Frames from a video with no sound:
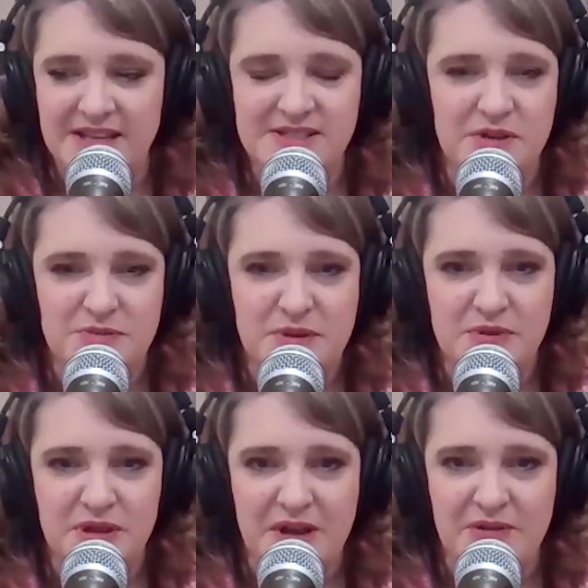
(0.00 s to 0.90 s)
And so it's been
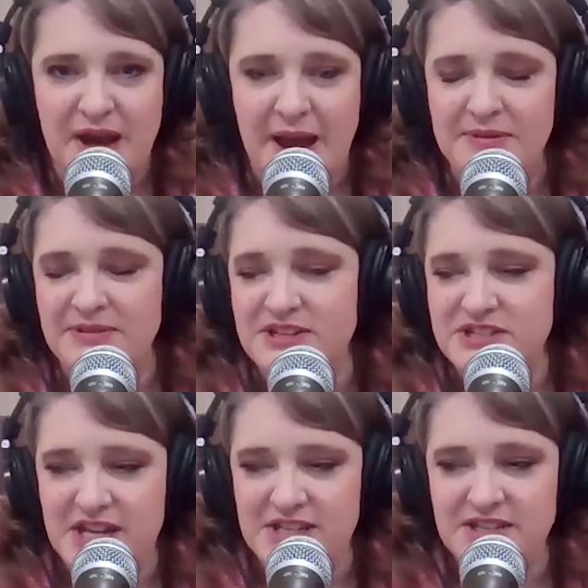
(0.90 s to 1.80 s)
really a rapidly
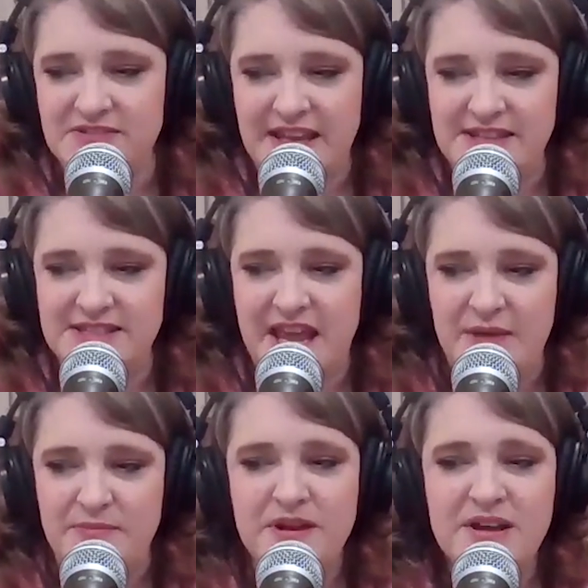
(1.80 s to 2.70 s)
changing
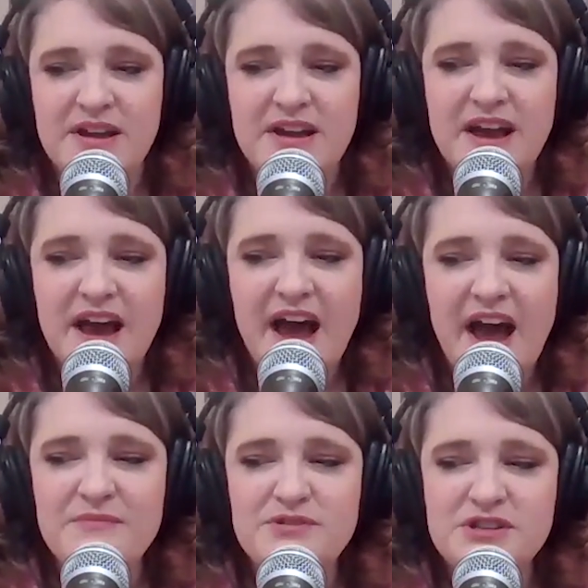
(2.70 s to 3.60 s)
landscape.
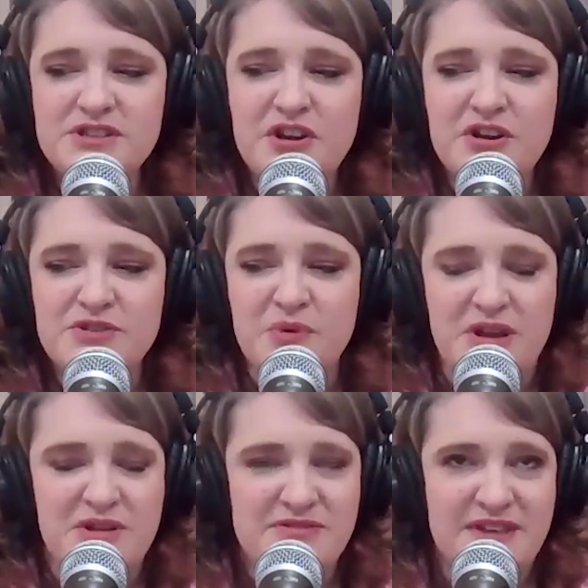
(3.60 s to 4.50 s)
I'm just curious what
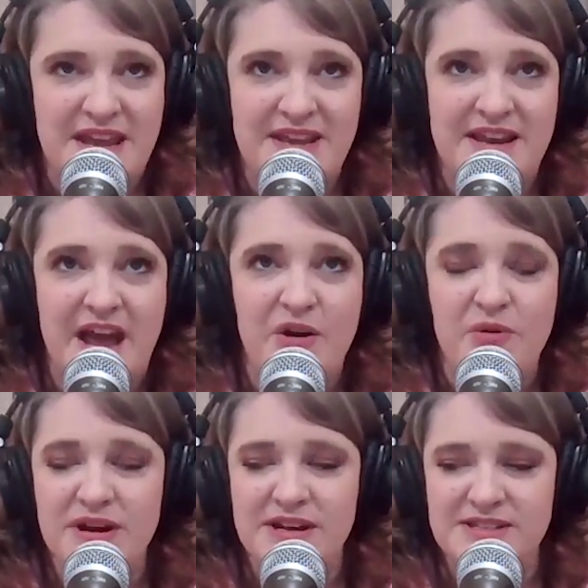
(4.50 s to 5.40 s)
you think and how
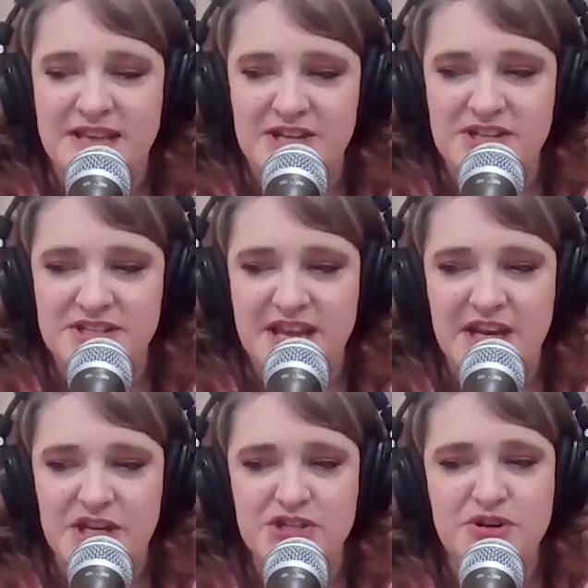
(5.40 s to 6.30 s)
organizations can
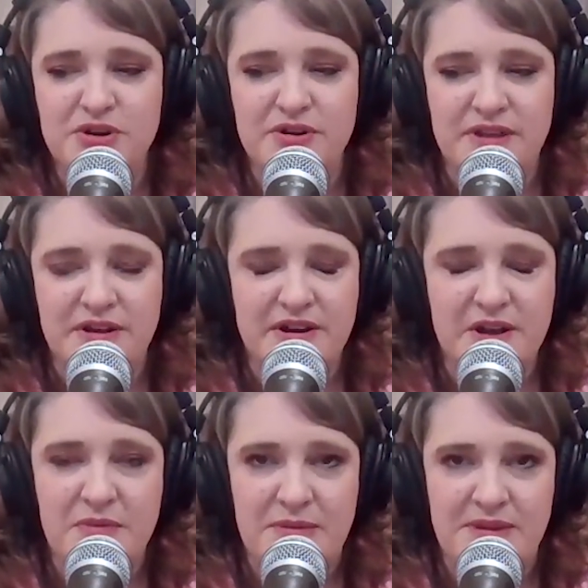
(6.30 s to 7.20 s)
ensure their
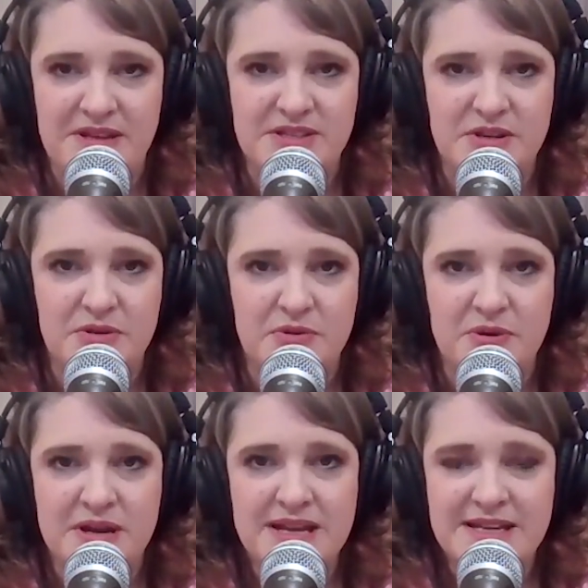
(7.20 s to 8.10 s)
commitment to
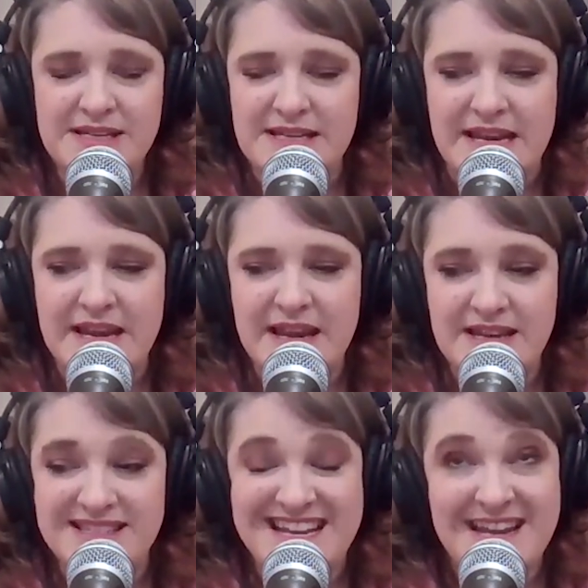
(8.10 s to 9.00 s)

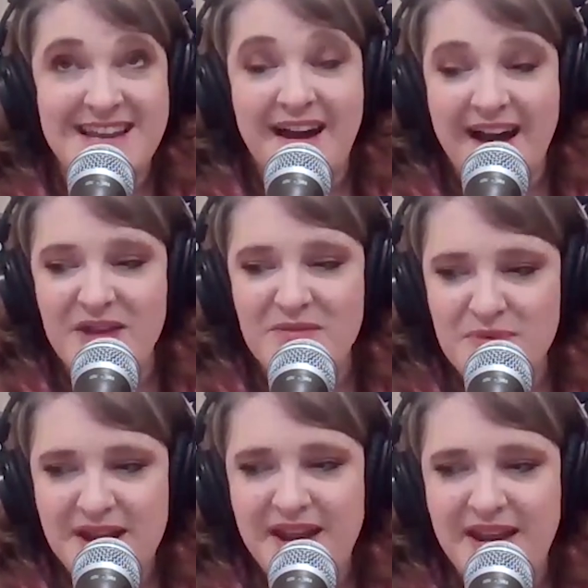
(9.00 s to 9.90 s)

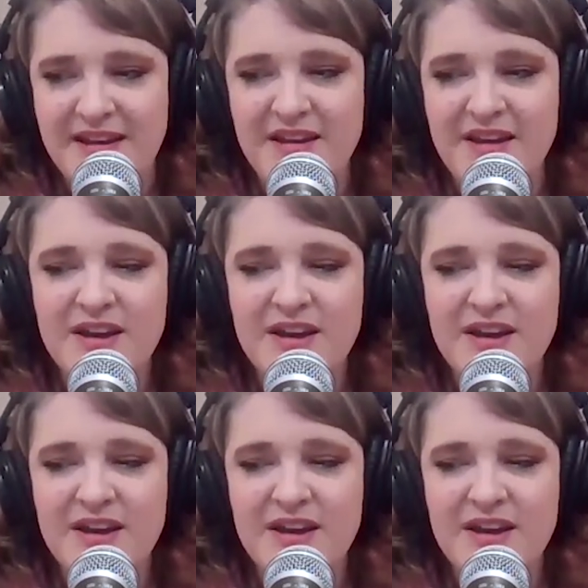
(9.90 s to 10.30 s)
DEI&B